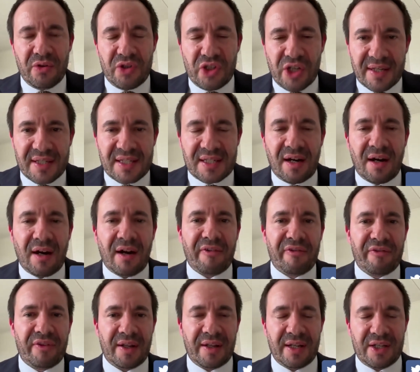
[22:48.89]
just
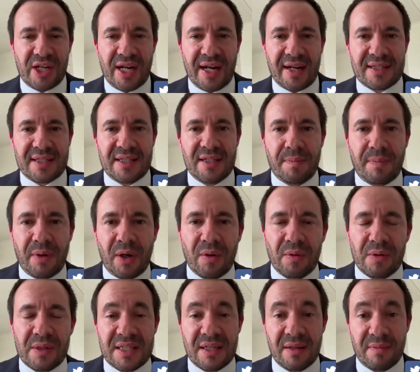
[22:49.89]
after the Czechs and the
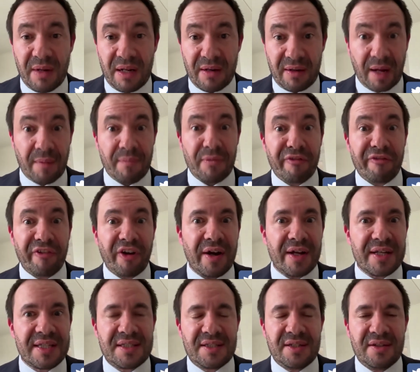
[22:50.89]
Poles had become the
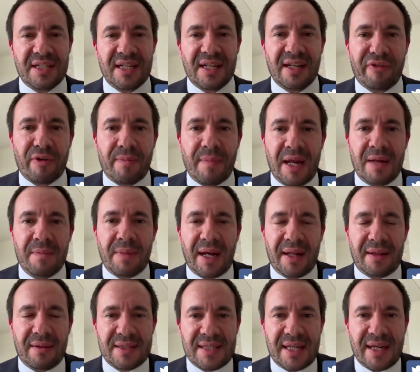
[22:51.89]
first to deliver main
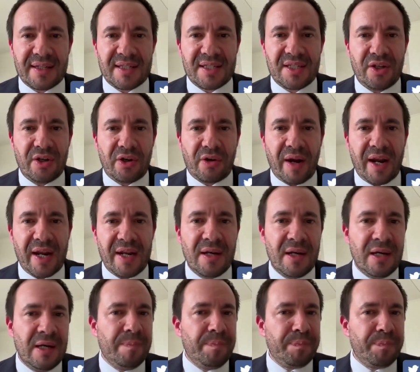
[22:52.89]
battle tanks to Ukraine,